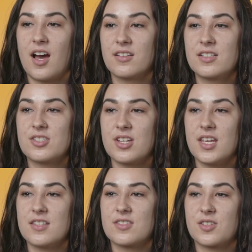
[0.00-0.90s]
College
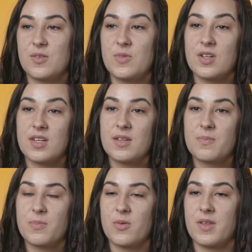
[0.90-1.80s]
is community,
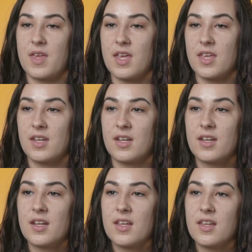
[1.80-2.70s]
but within